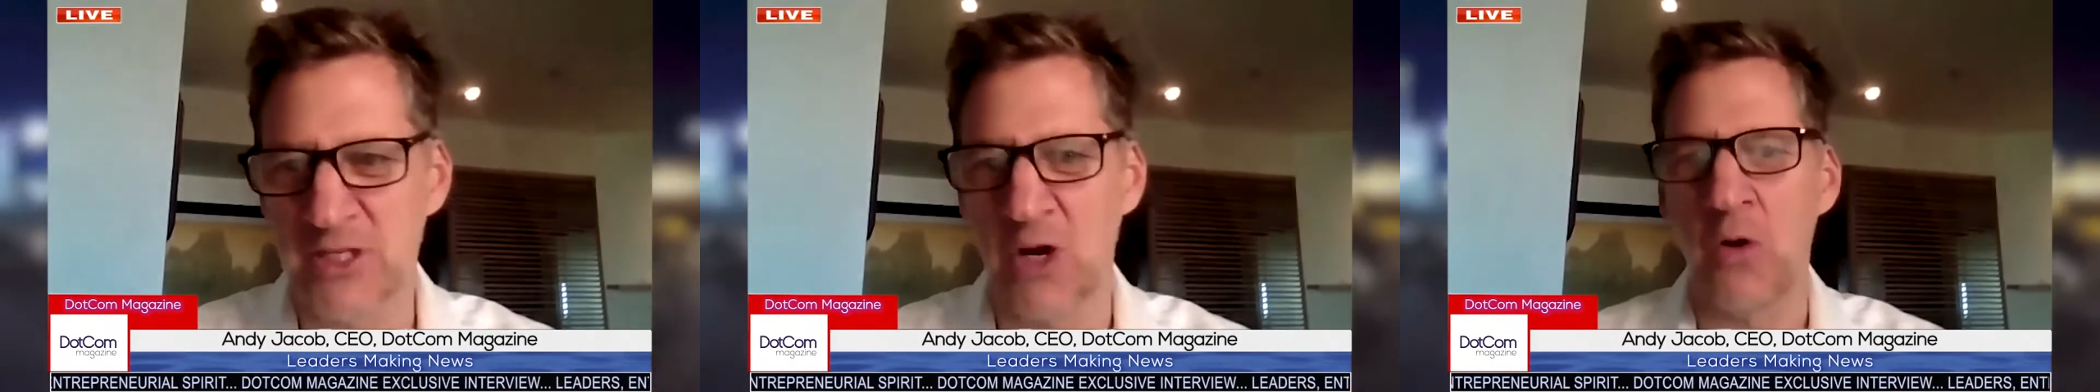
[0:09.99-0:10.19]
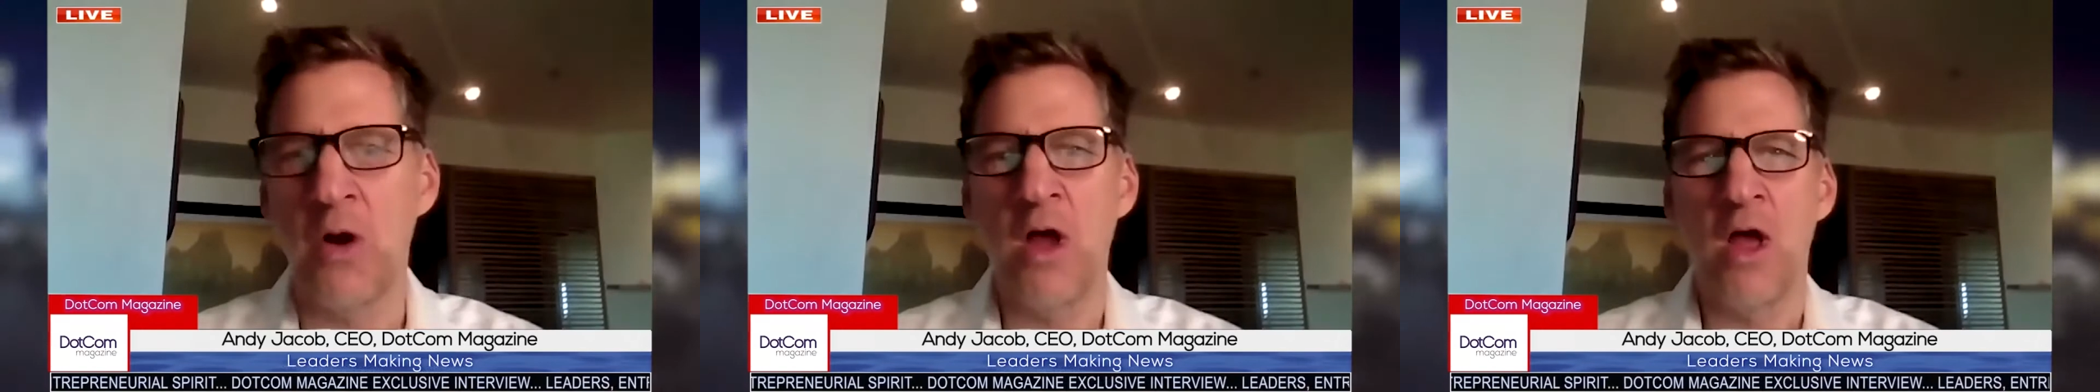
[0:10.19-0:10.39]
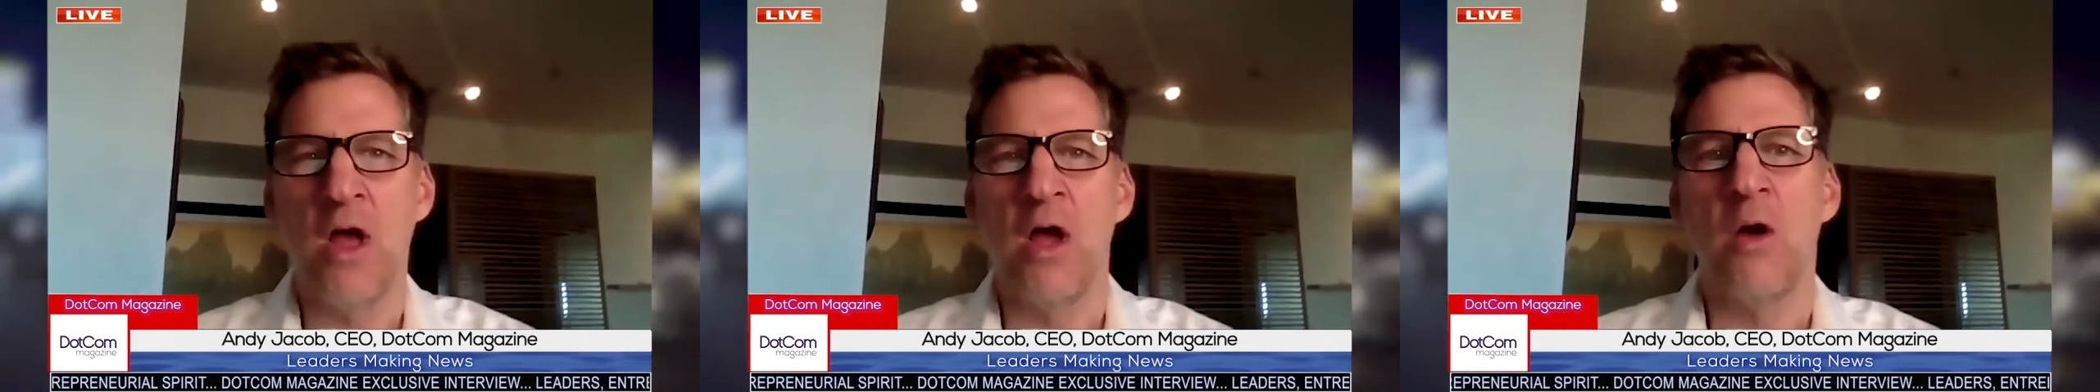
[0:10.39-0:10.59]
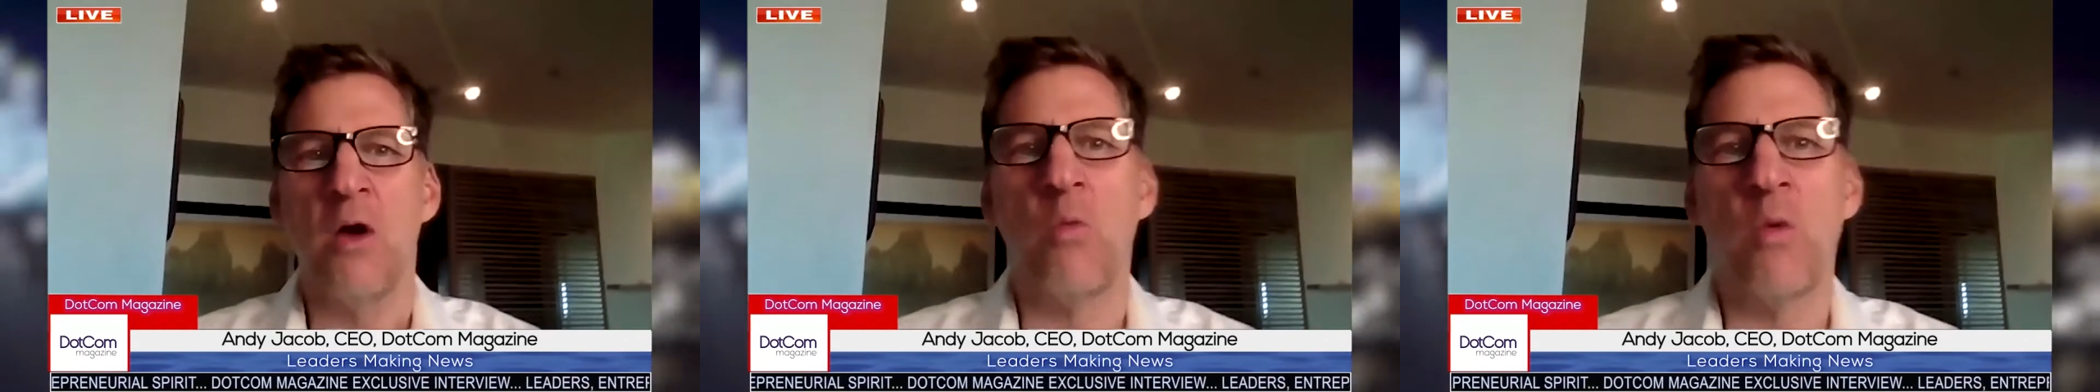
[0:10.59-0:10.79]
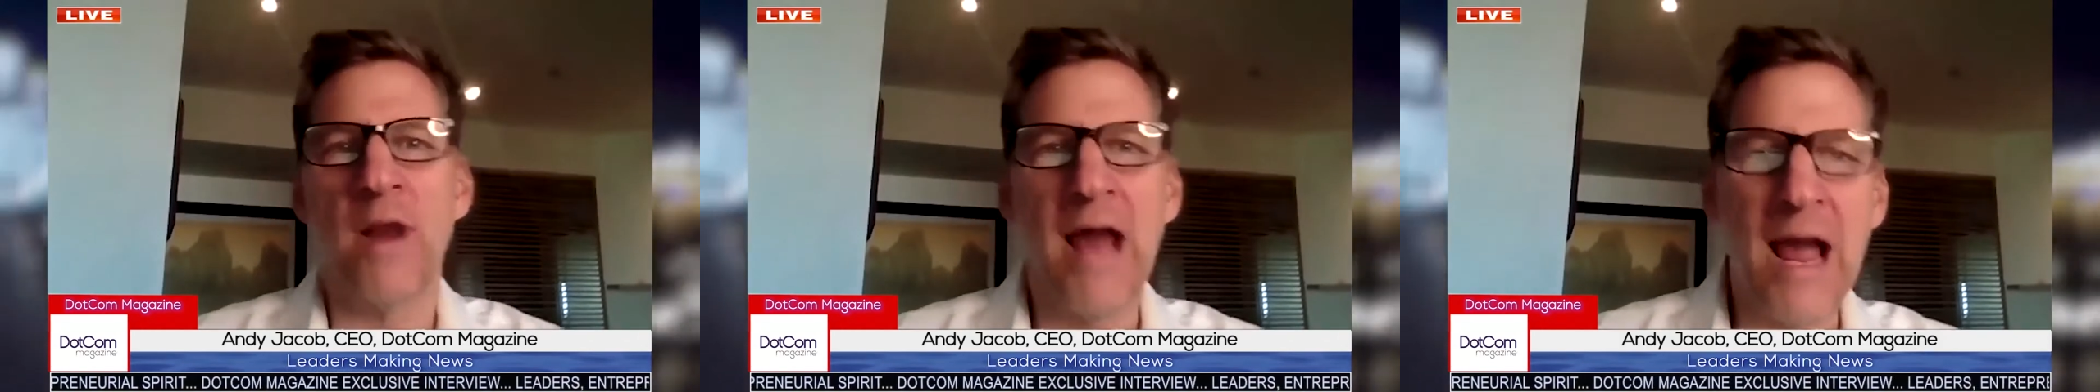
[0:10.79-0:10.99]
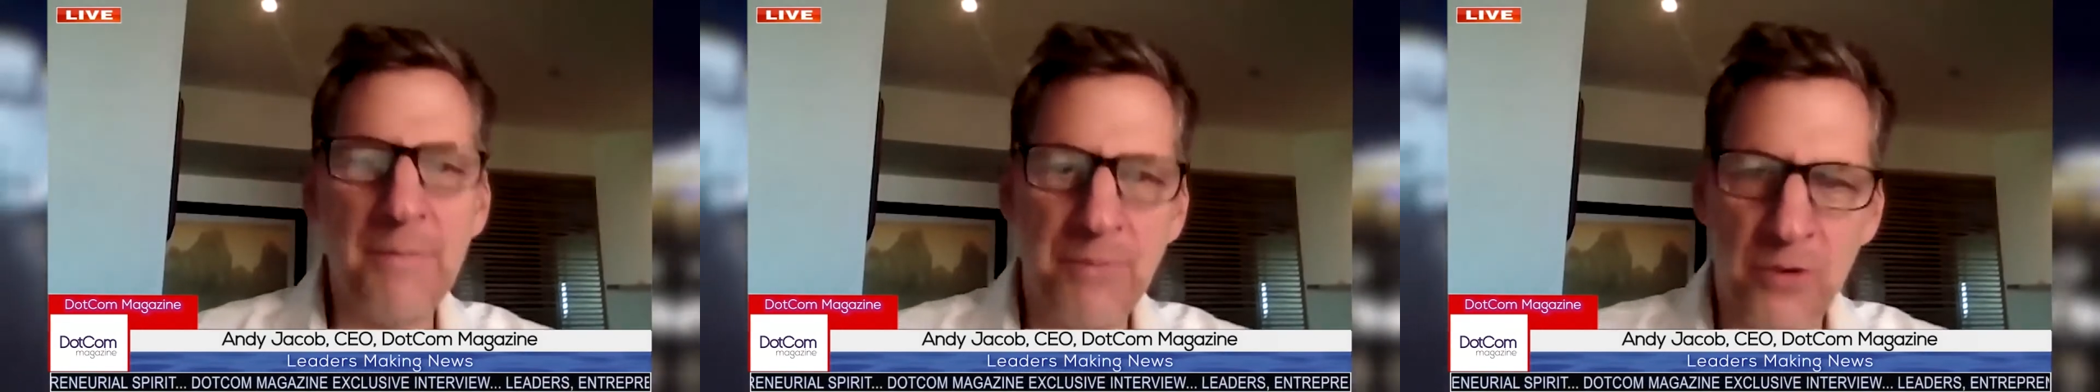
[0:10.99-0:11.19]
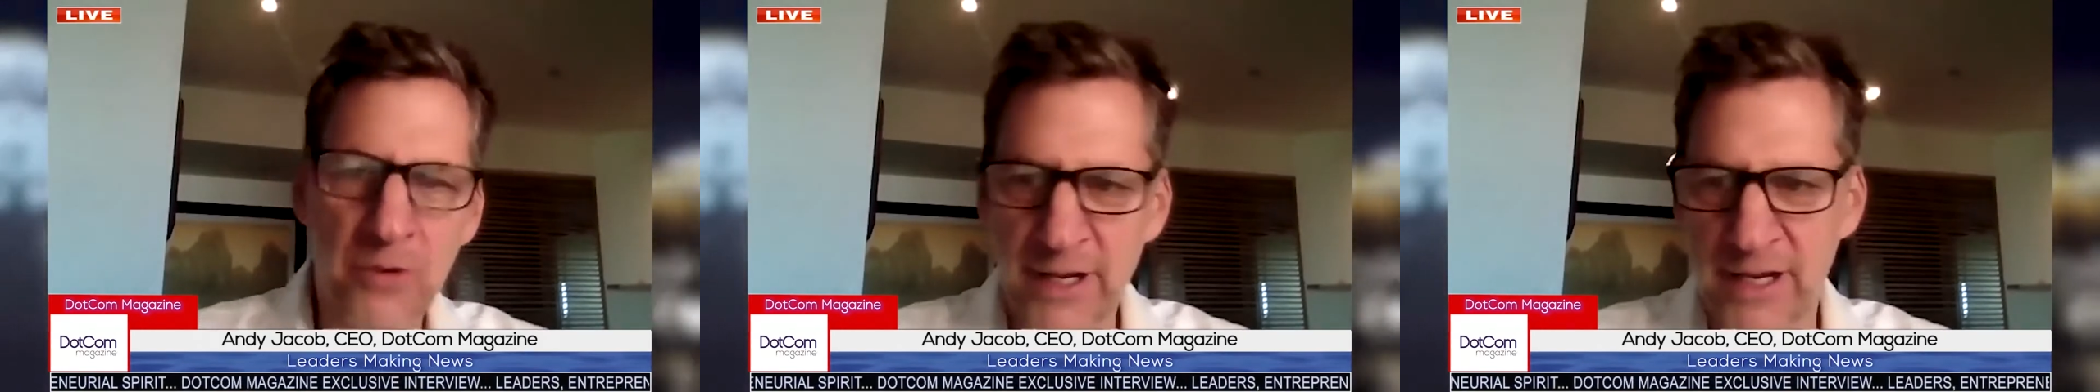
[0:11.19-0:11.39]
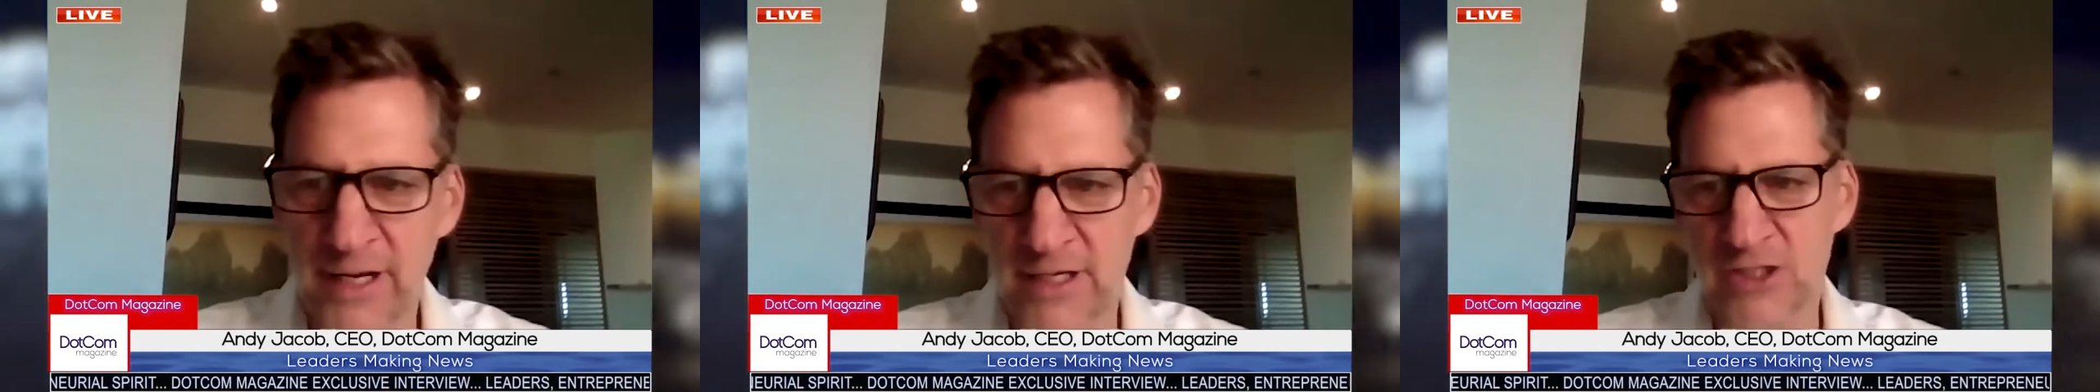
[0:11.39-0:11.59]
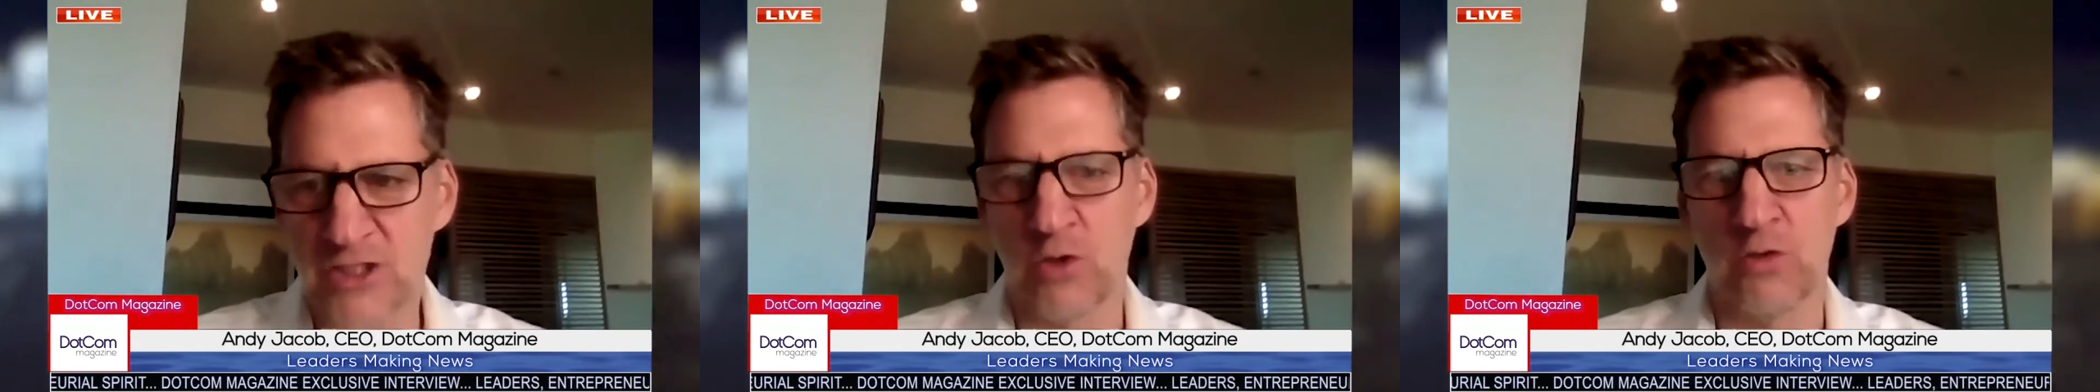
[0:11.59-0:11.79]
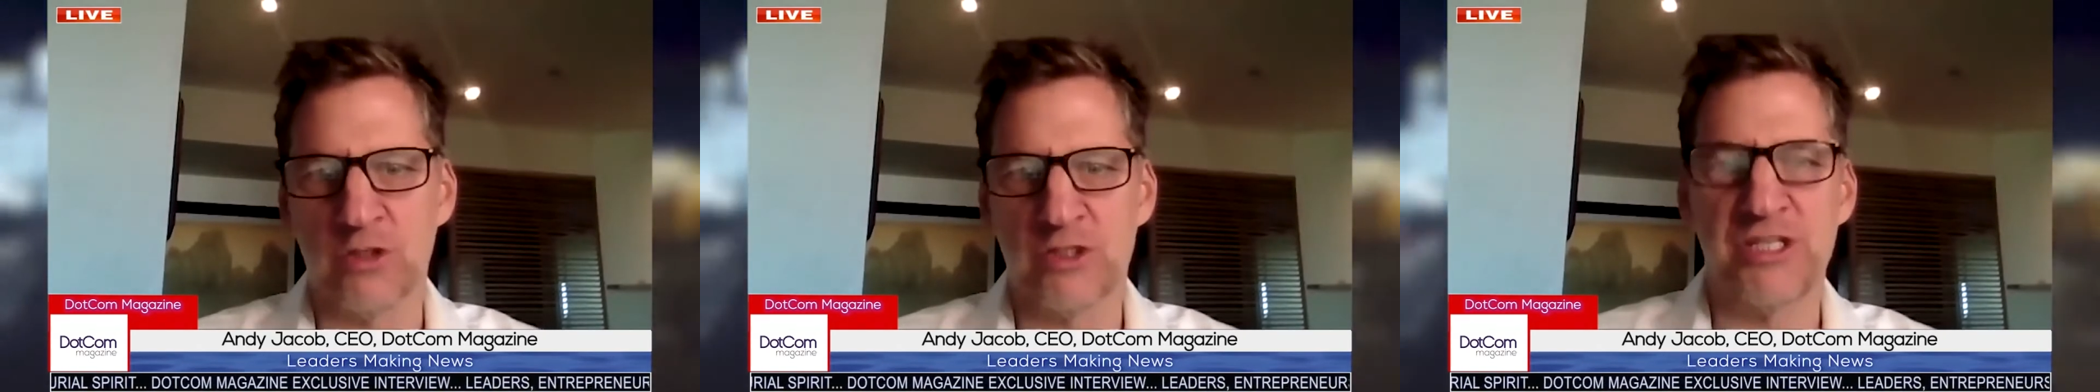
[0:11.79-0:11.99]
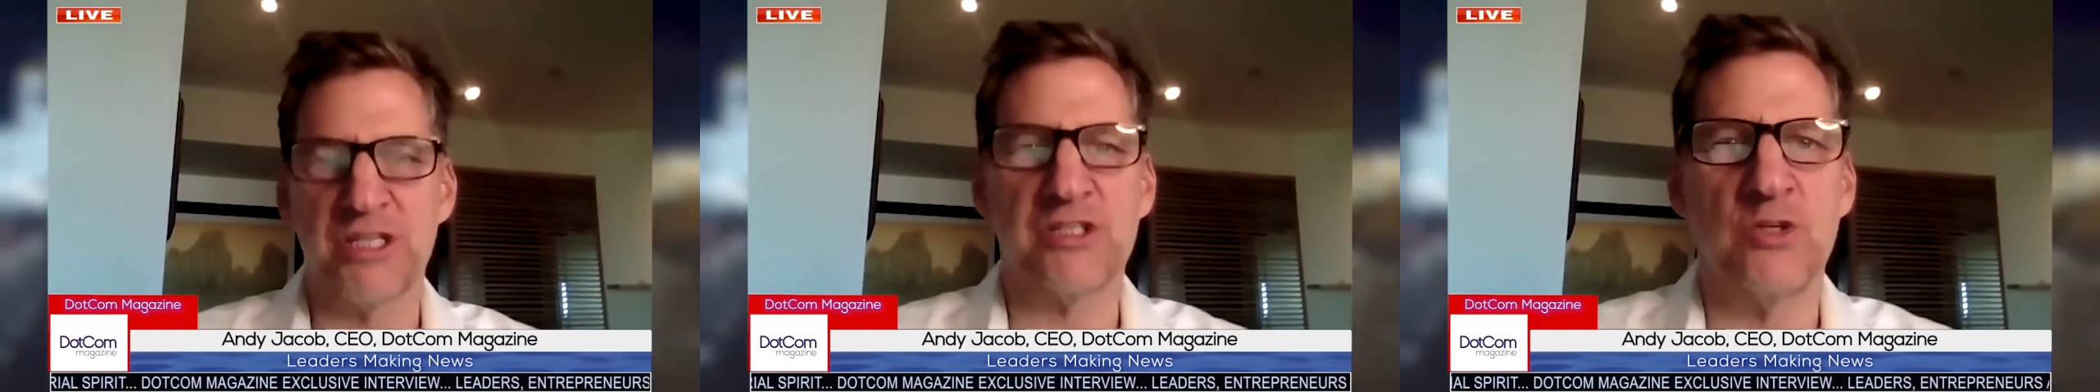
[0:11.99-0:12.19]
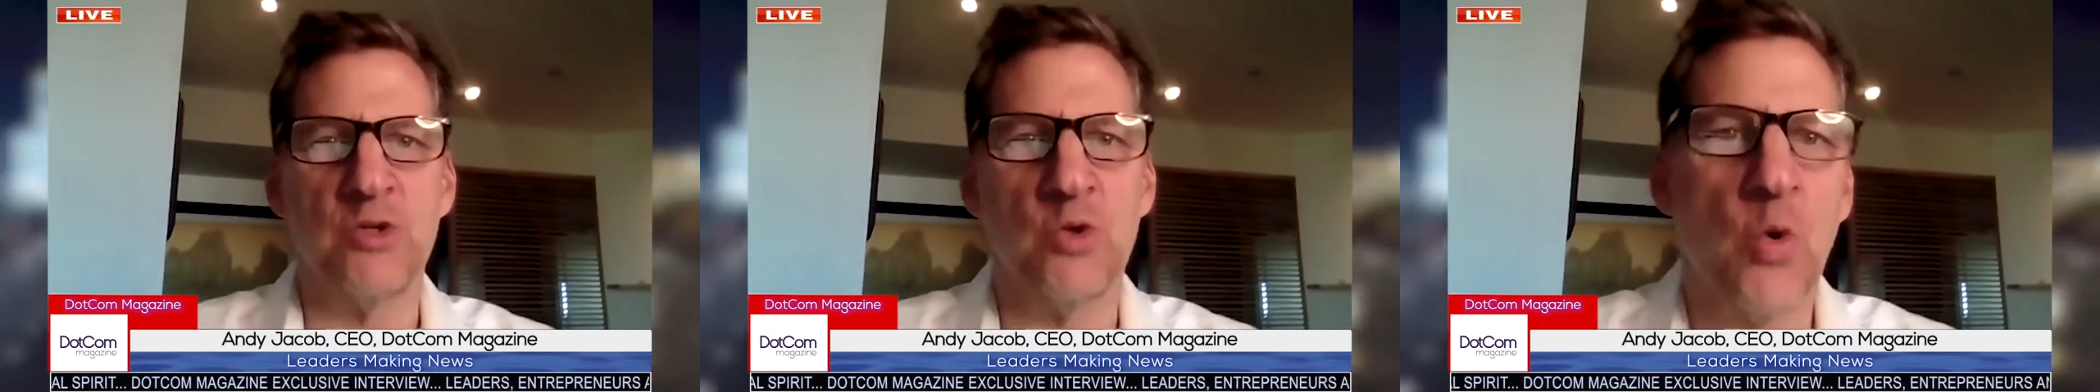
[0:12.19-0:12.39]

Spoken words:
So when I put in a solar system,